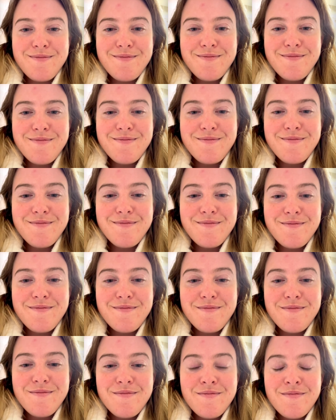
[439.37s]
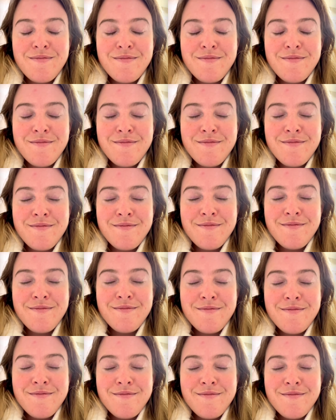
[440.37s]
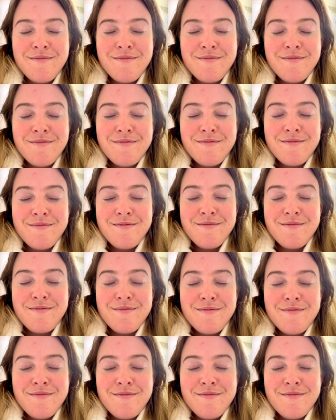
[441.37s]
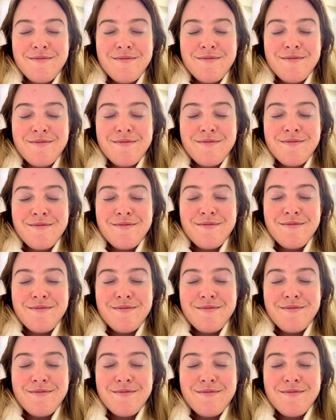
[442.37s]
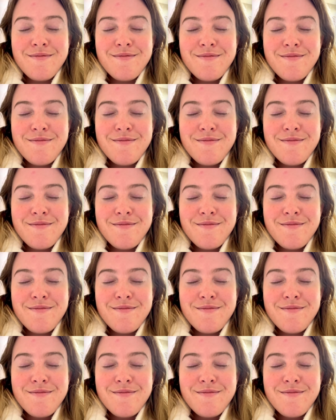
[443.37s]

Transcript: (no one is talking)